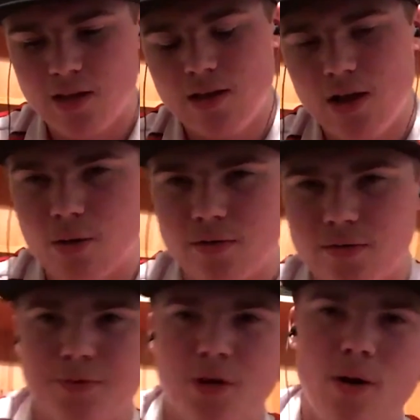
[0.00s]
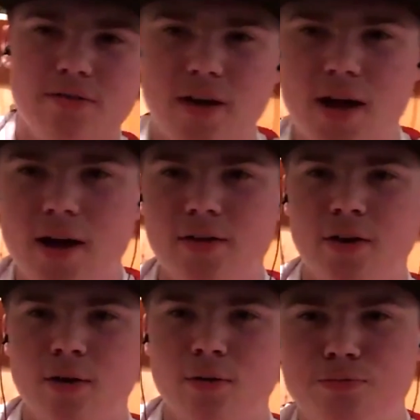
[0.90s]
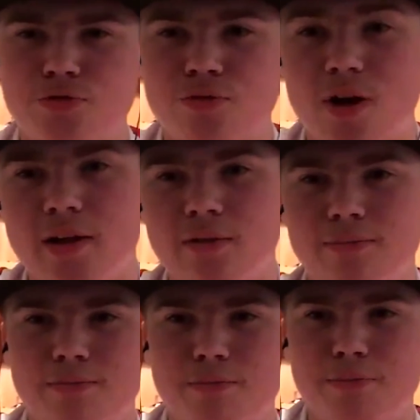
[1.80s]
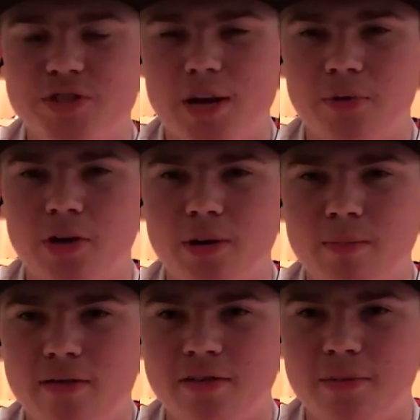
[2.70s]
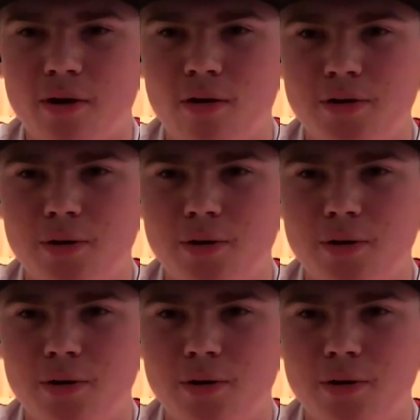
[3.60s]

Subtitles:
I always go outside, try and pretend I'm good at basketball,